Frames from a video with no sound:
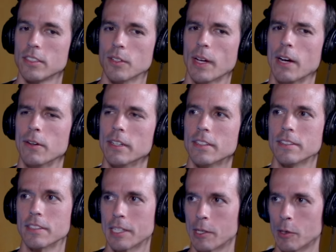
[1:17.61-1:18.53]
So how
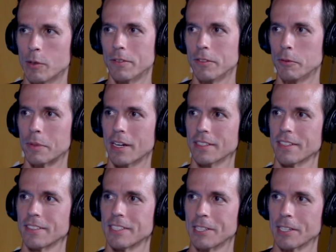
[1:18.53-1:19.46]
is the code review
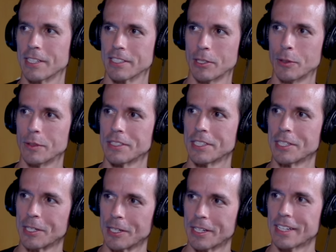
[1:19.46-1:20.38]
process here? Because I always
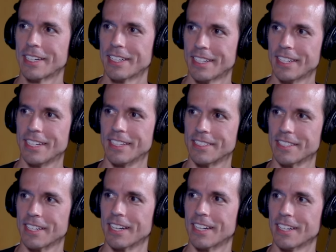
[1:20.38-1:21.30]
hear
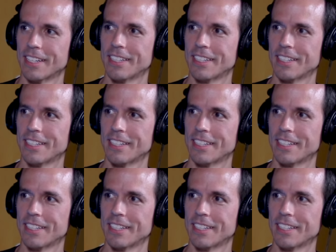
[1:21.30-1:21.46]
it's a